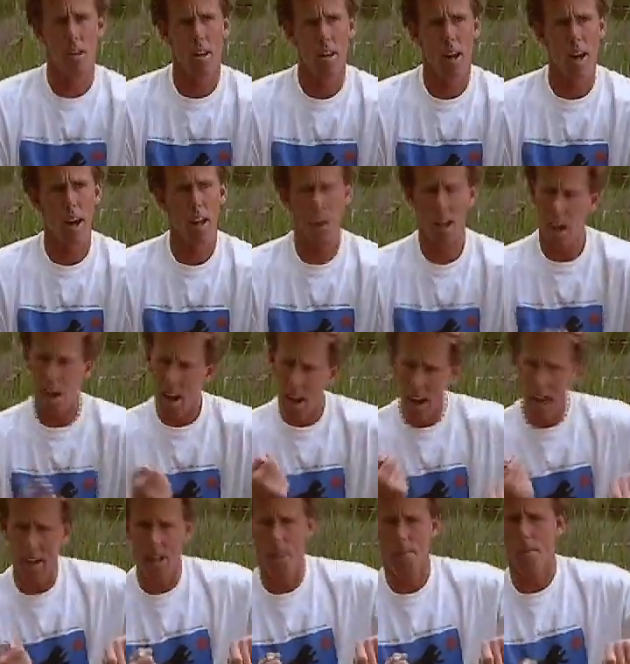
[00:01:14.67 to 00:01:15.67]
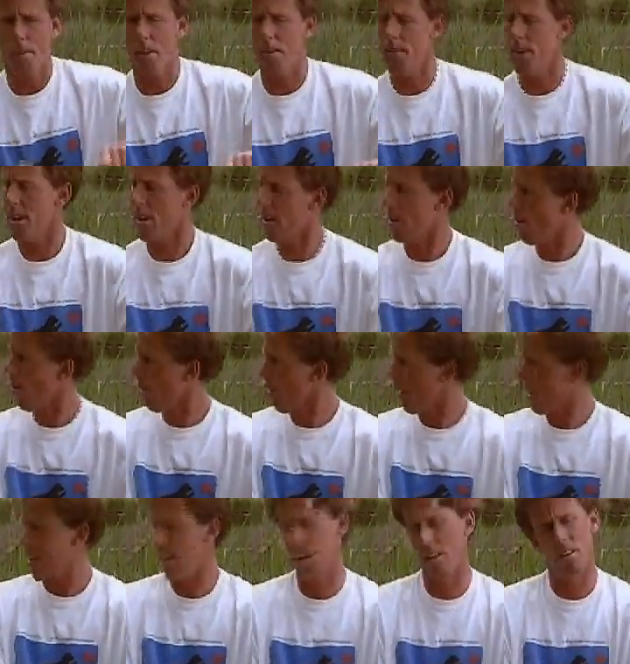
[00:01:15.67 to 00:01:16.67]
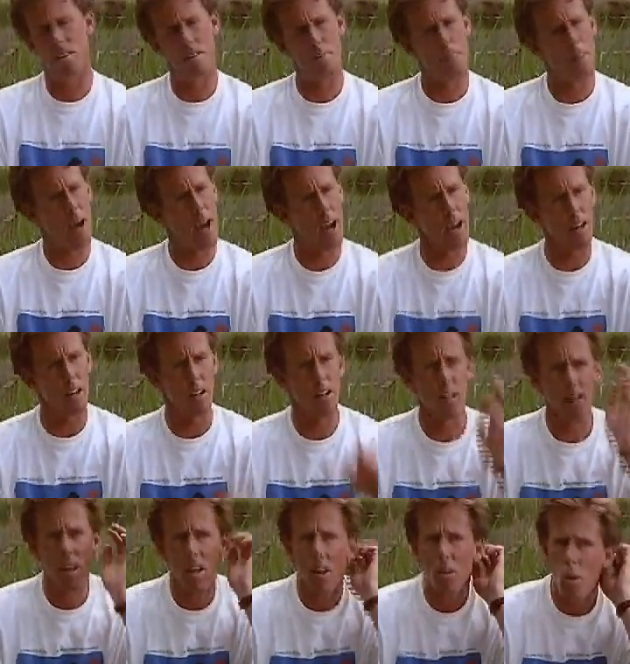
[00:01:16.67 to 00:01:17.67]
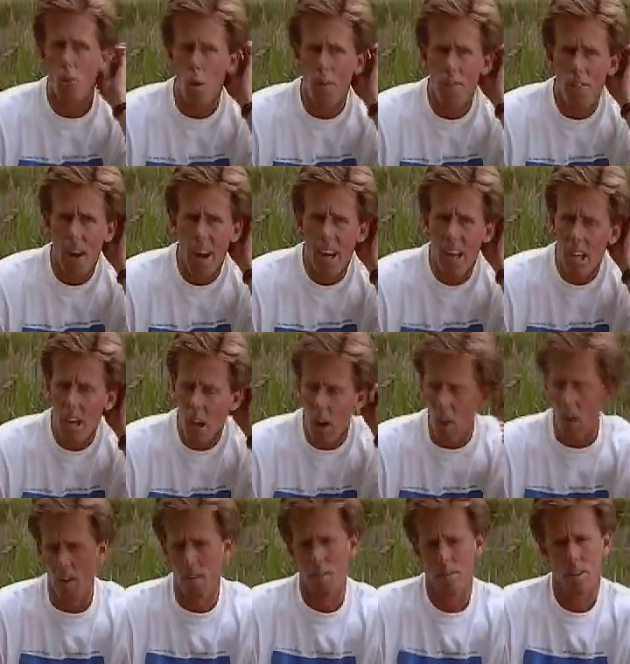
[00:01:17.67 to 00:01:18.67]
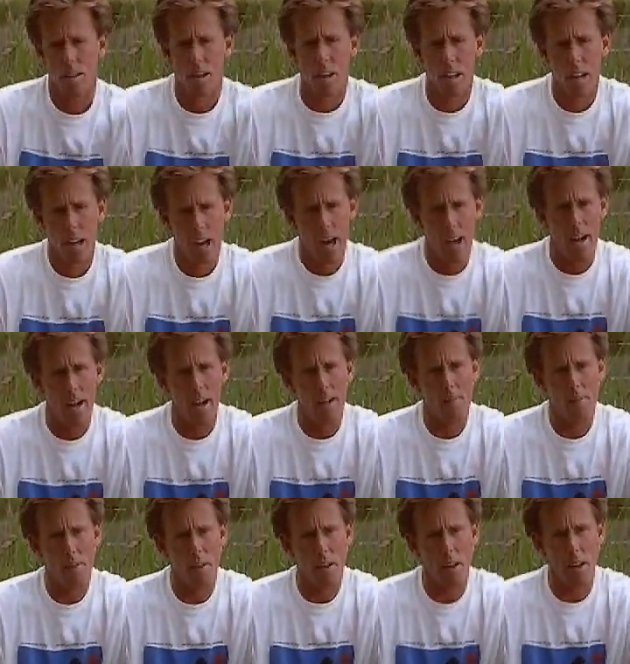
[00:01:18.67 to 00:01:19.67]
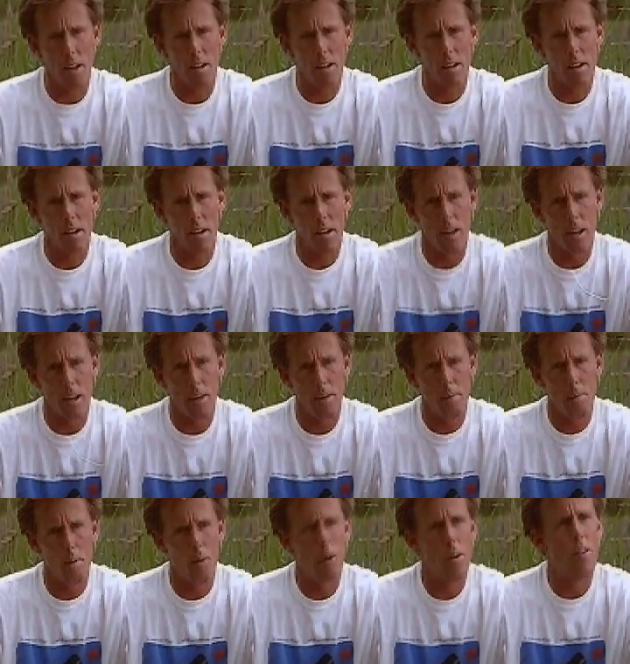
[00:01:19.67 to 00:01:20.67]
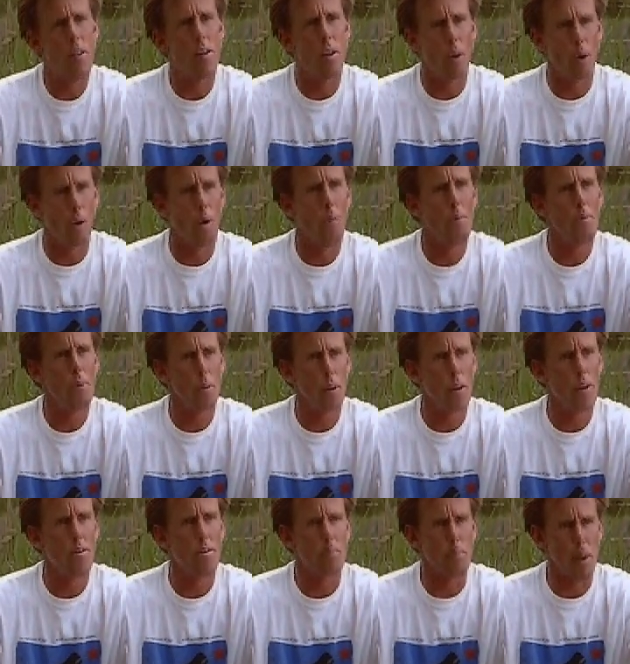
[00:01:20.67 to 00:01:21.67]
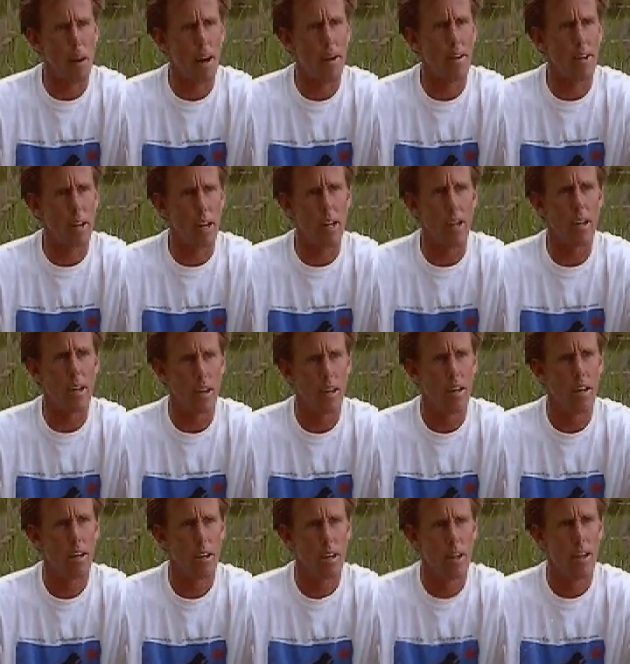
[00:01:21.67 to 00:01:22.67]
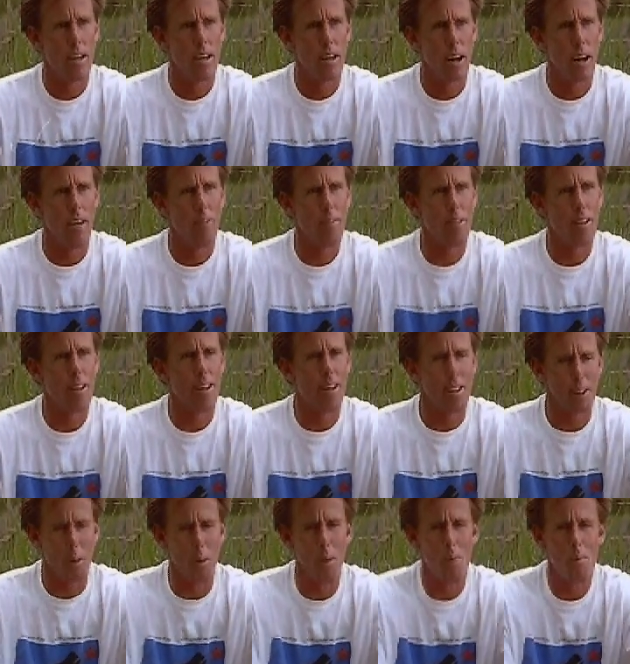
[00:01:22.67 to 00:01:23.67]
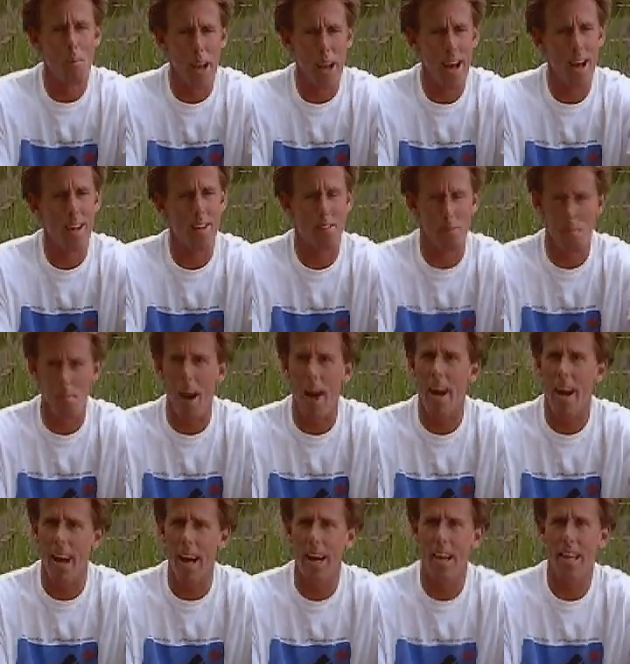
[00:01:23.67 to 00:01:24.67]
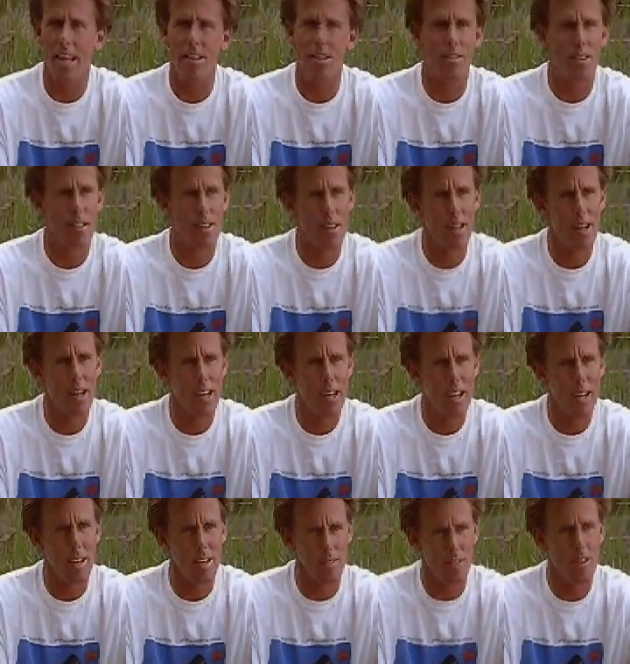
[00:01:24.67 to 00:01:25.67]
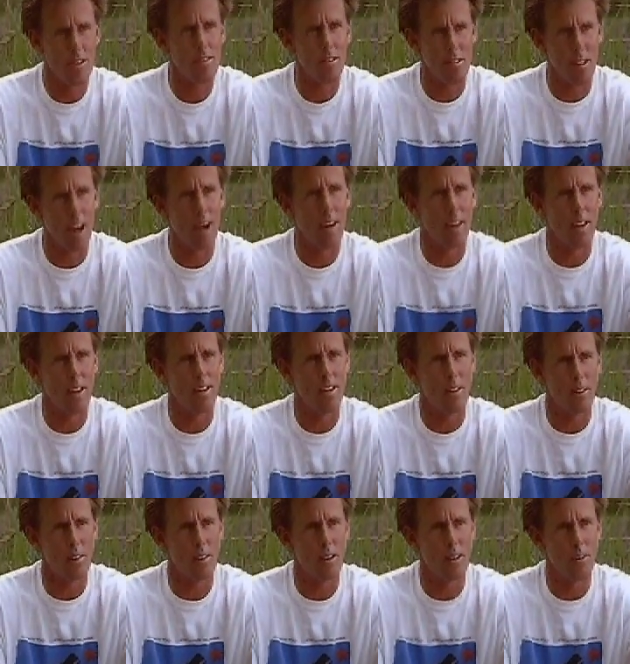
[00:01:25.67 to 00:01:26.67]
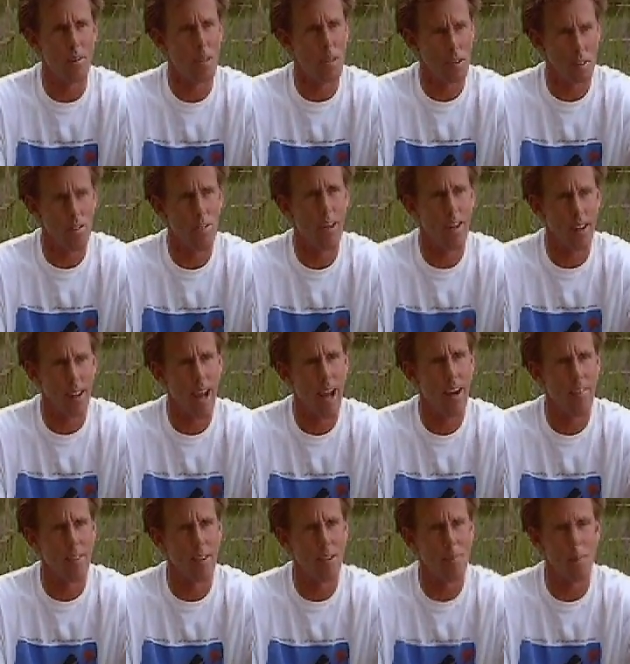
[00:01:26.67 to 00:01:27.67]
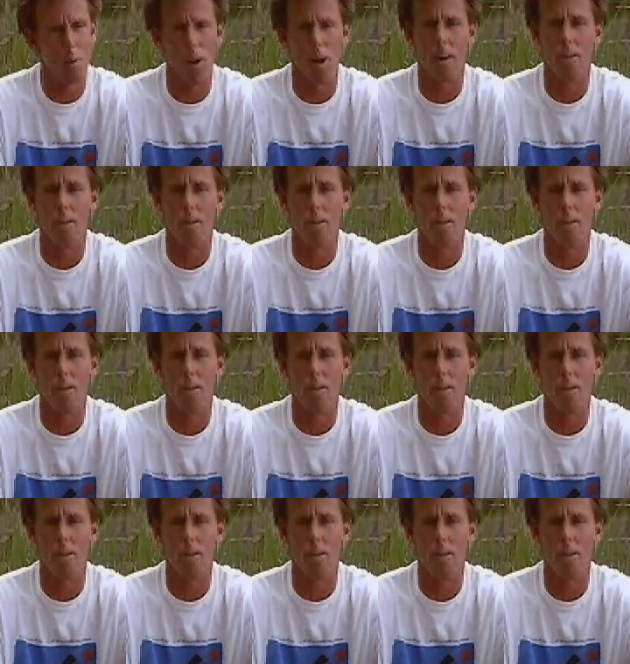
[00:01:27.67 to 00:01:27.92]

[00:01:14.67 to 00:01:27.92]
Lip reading: I come out of the corner, kind of look back, and no fight at all. And I'm thinking, boy, the old boy is about dead. I'm thinking the old man is about had it. He's just not going to do it anymore. He just doesn't have it anymore.